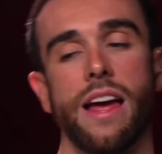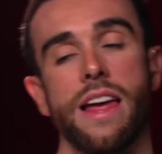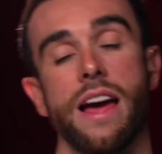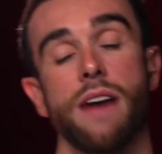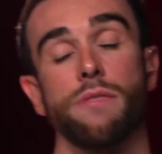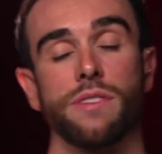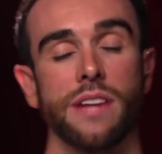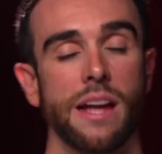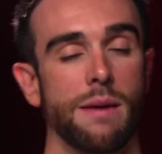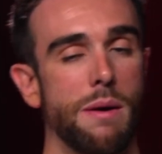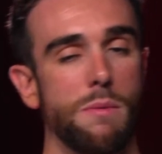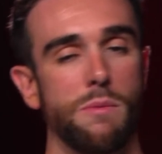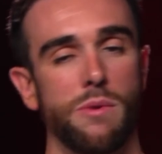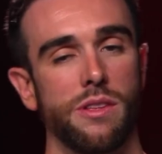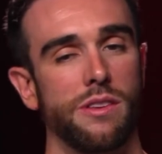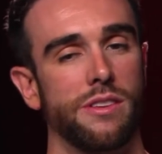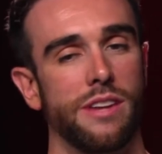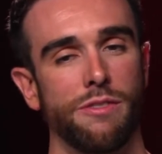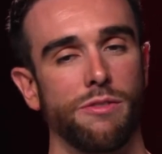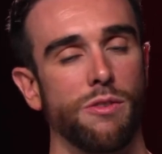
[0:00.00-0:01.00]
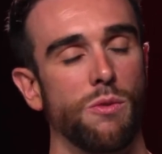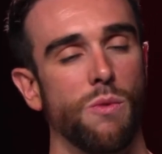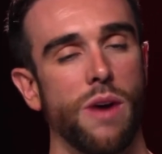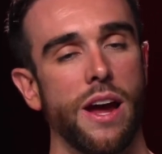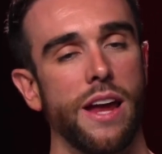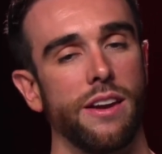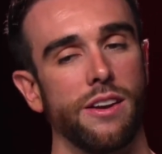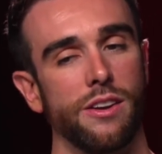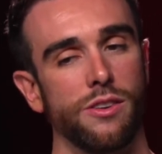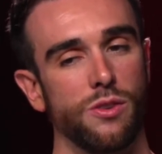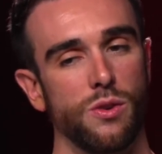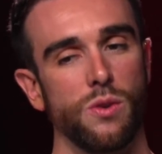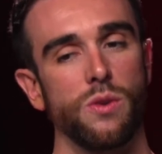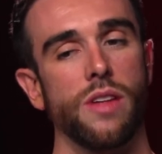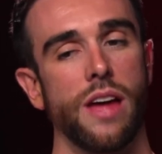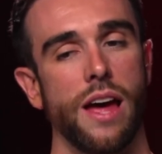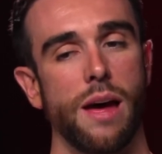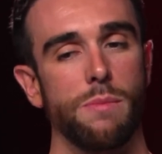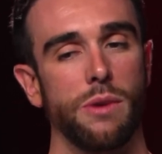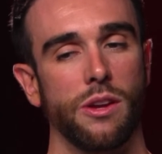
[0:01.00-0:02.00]
have to come up with a different way to do
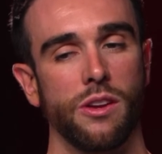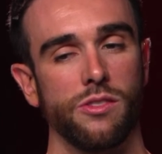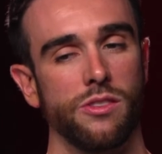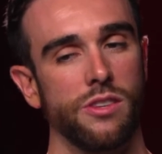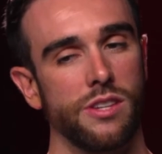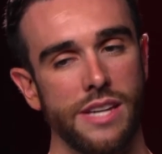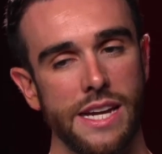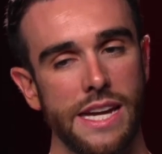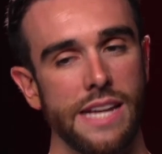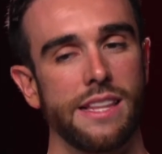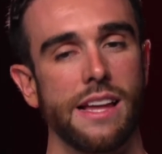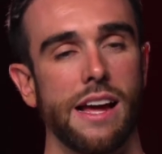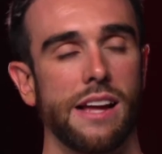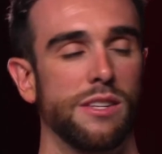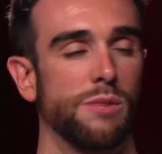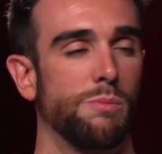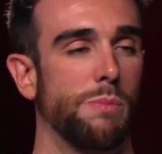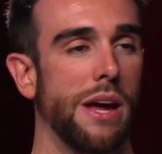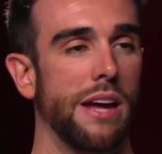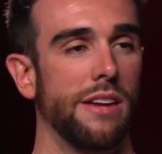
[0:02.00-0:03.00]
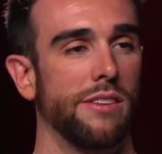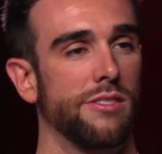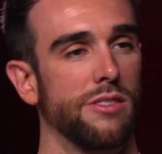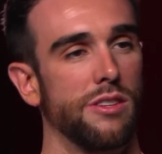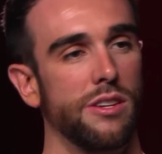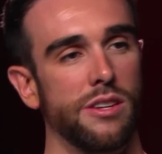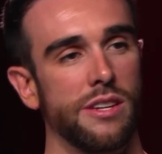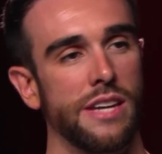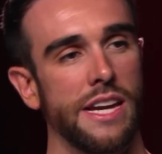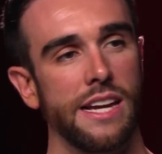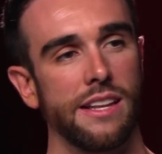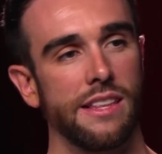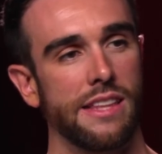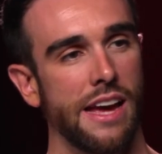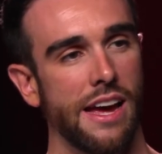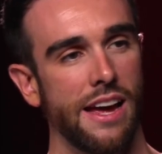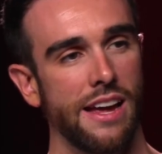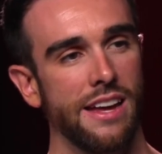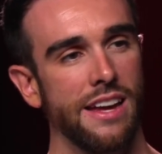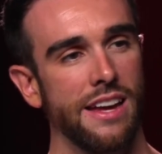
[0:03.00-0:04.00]
that because you need that space and you need that